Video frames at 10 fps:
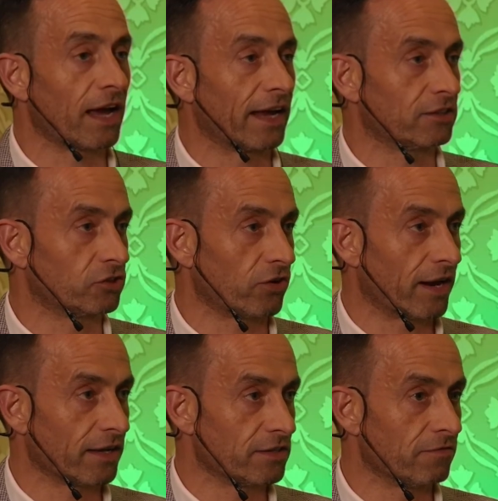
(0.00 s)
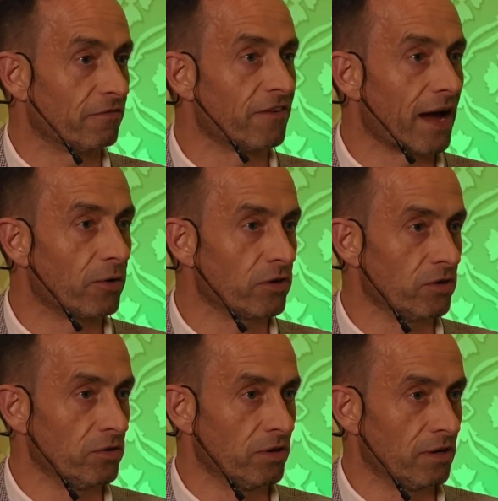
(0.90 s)
to extract
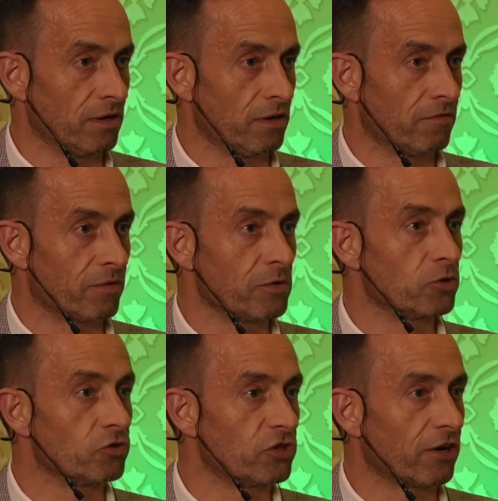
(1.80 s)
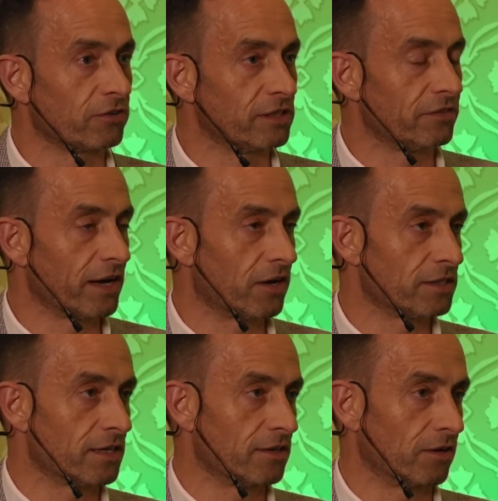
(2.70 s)
value from the use of generative AI
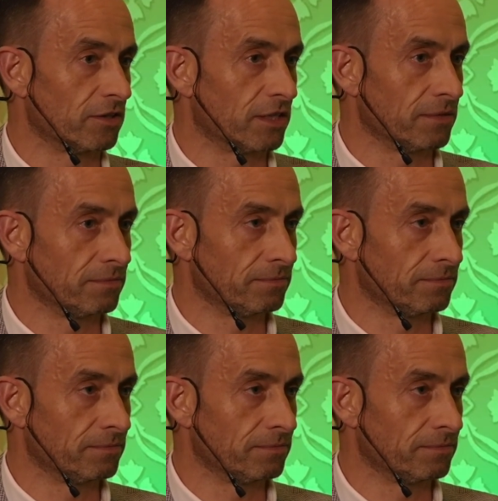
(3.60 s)
technology.